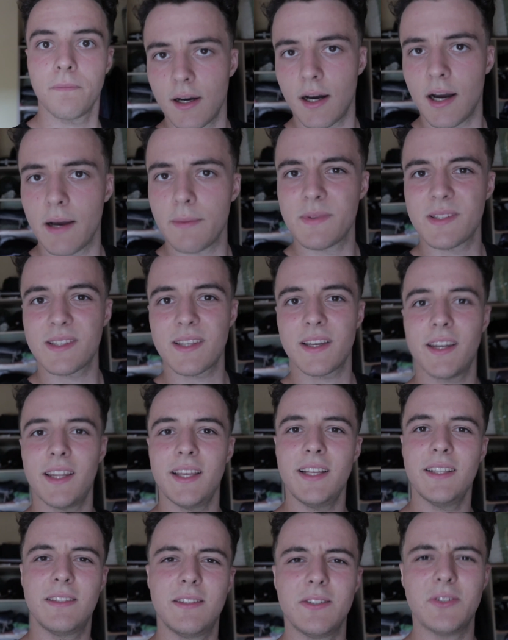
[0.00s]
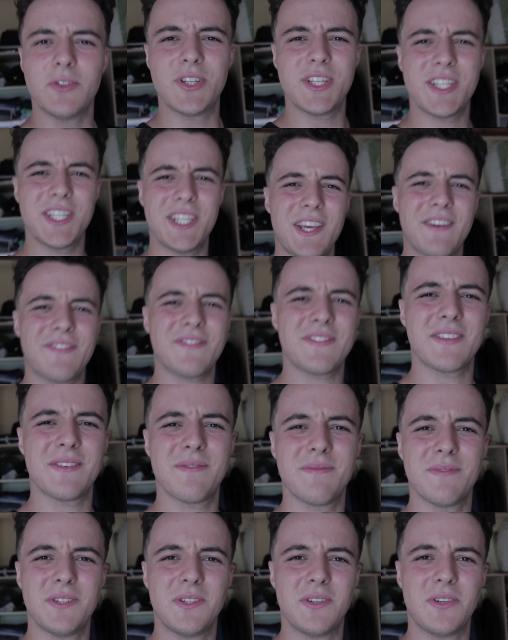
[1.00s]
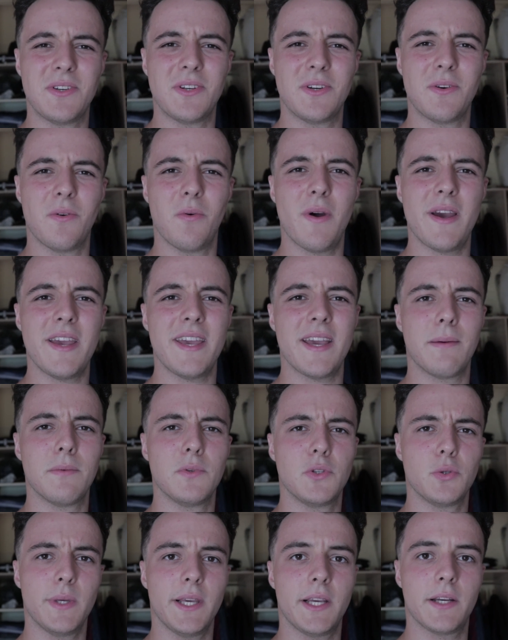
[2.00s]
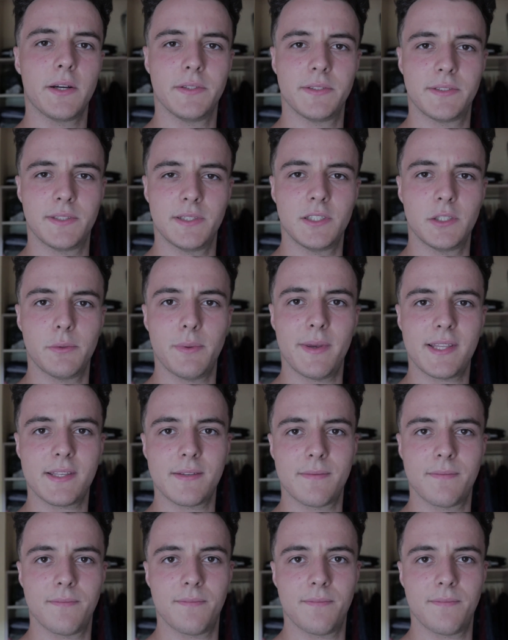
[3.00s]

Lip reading: I'm starting to shift the way I'm doing content to it.